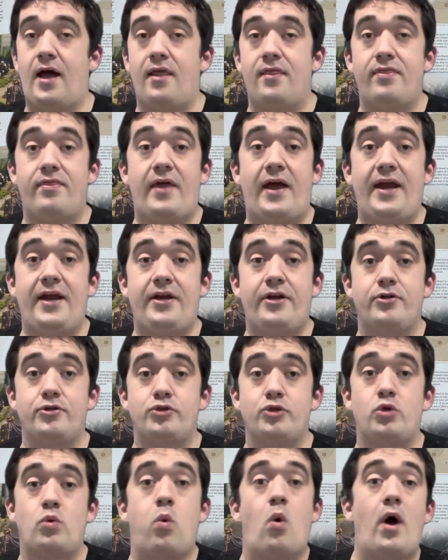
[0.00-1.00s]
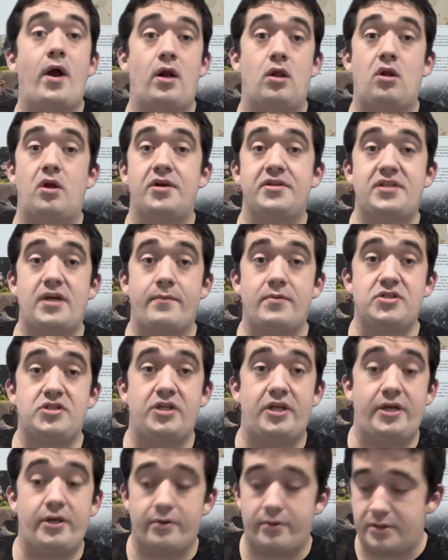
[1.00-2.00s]
They can do quite a lot of damage to
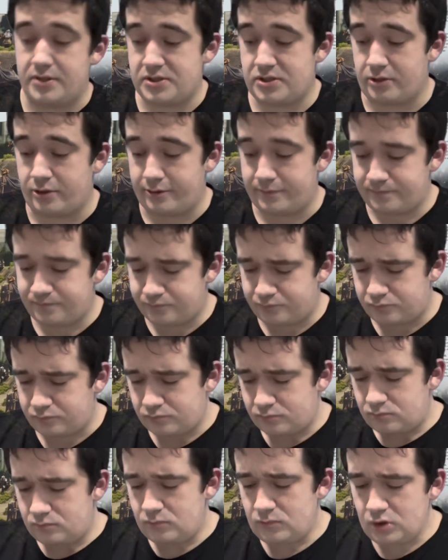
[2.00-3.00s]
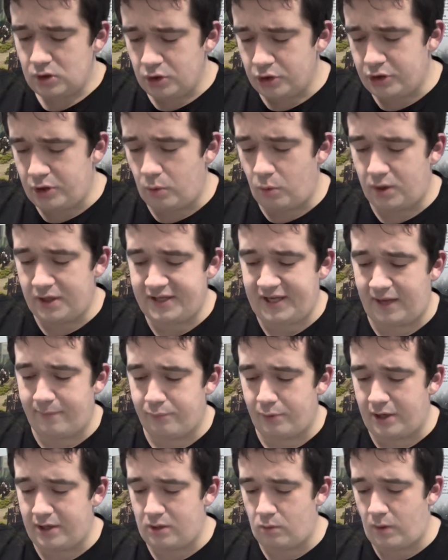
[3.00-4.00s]
heroes, so you want to keep
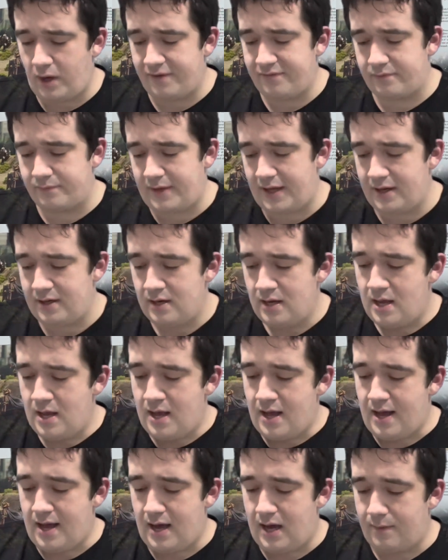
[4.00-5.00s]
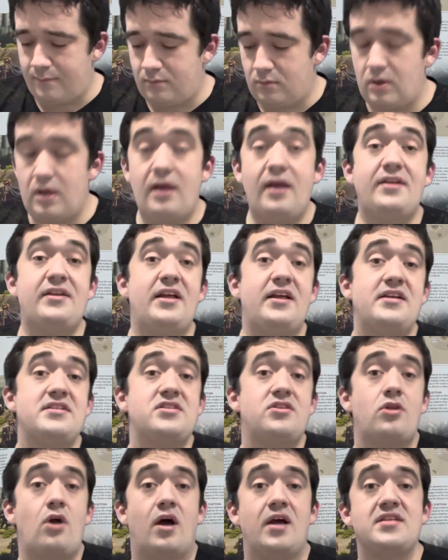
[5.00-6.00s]
Brand away from that. It is
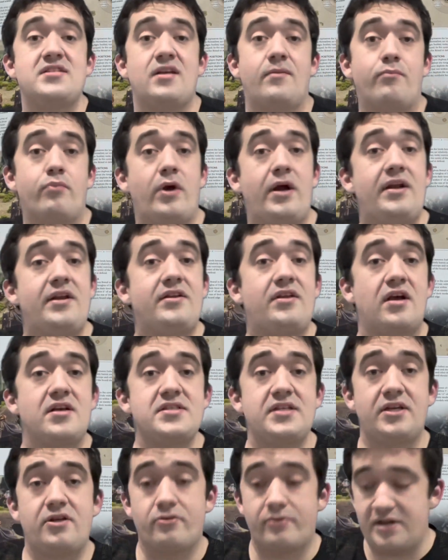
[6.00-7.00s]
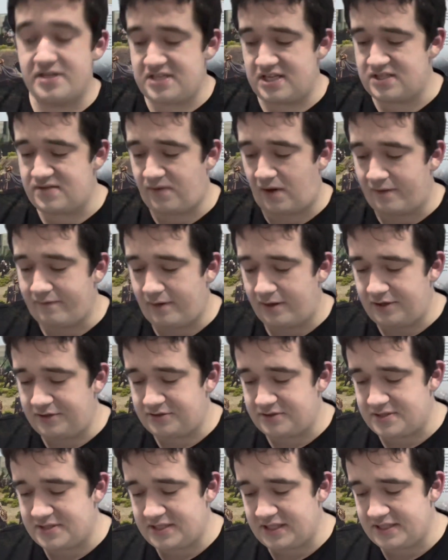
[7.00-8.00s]
nice that Brand does increase his fight value to
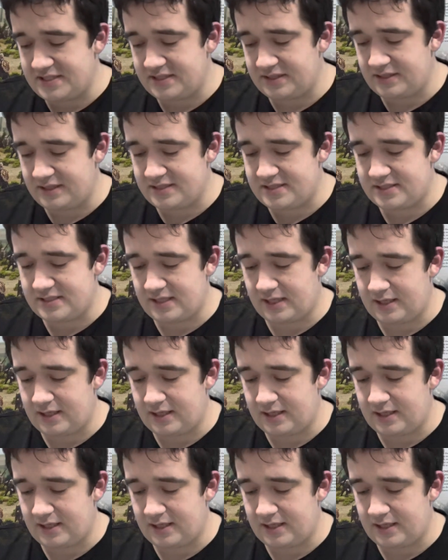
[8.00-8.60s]
6 in this